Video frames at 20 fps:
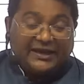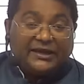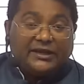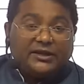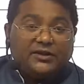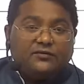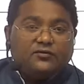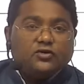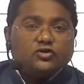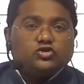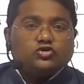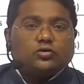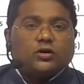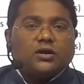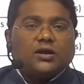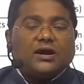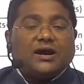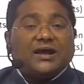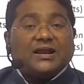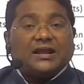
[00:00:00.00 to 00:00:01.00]
individual
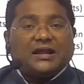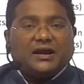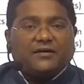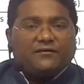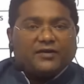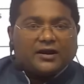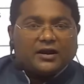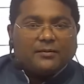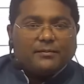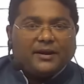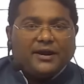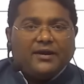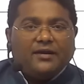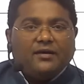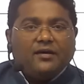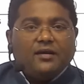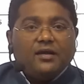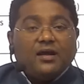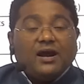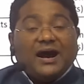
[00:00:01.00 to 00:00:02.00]
or government
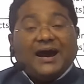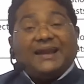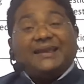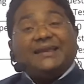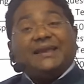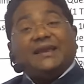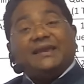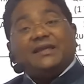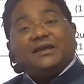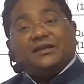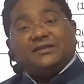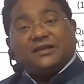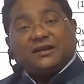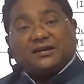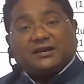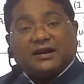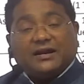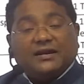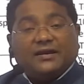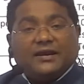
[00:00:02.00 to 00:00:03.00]
or any other
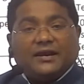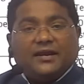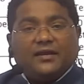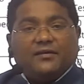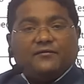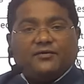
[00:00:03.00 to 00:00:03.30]
country.